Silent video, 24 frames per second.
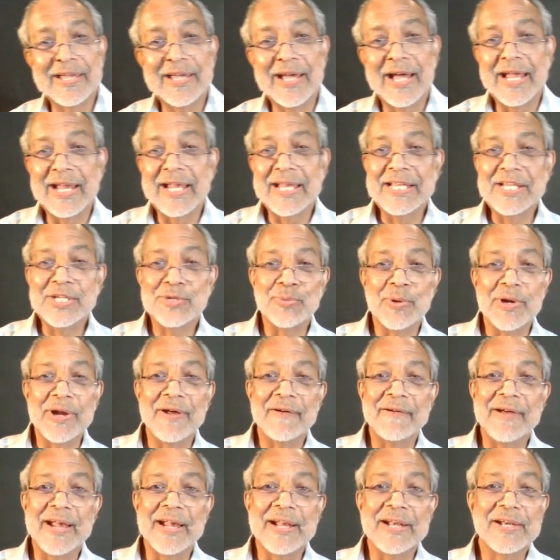yeah, each
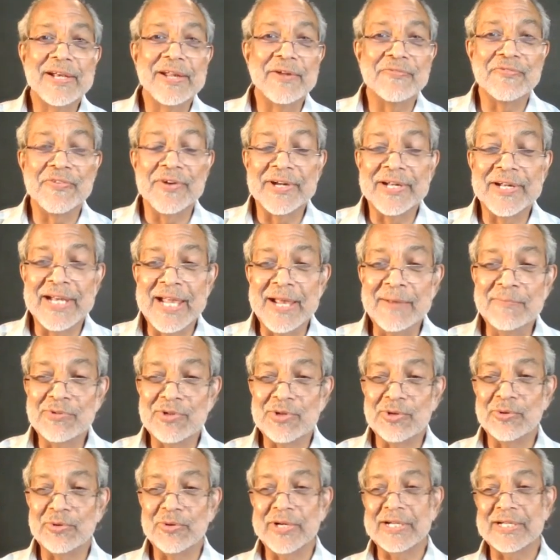one had a different
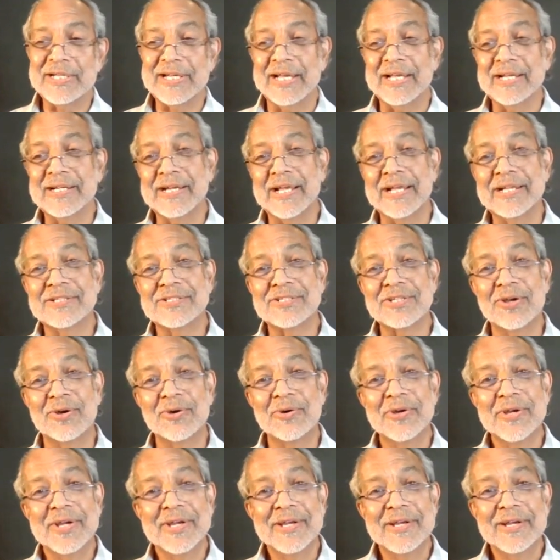name to it, and and
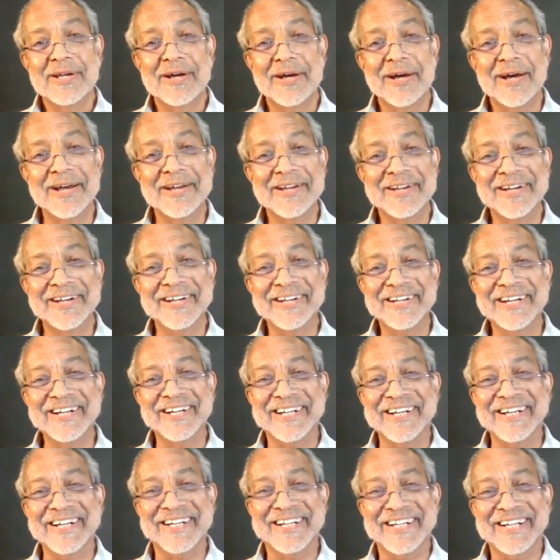so. so
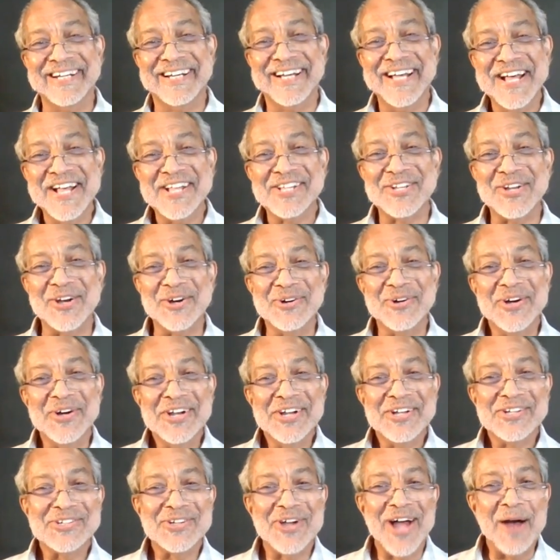so
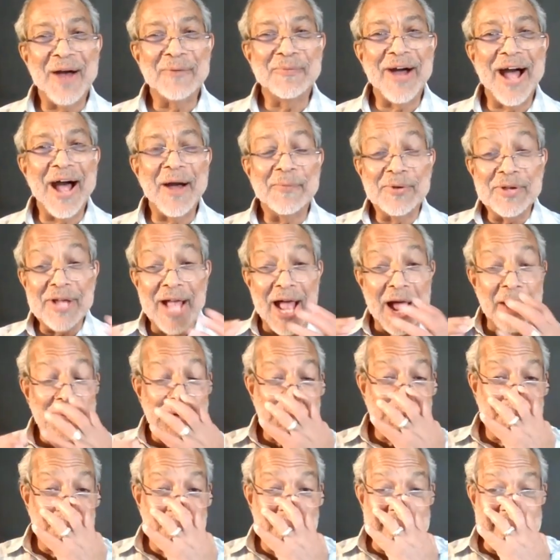I, I, I
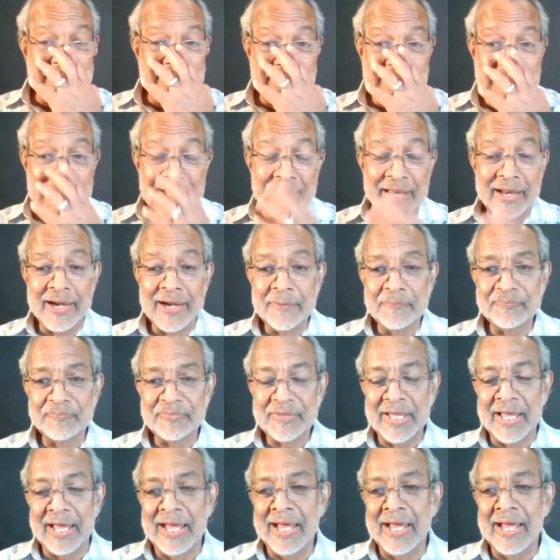was speaking there,
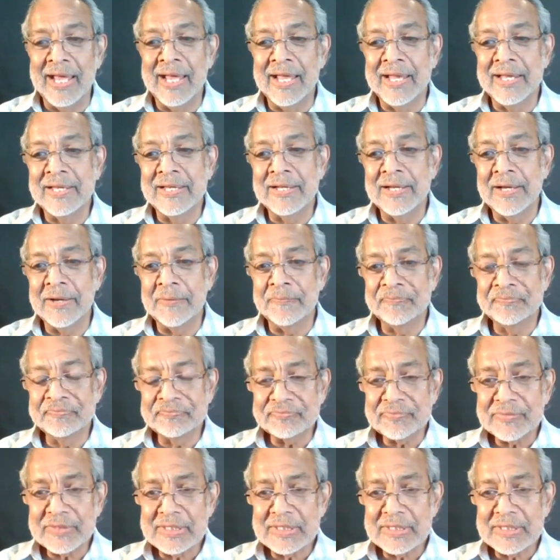and uh,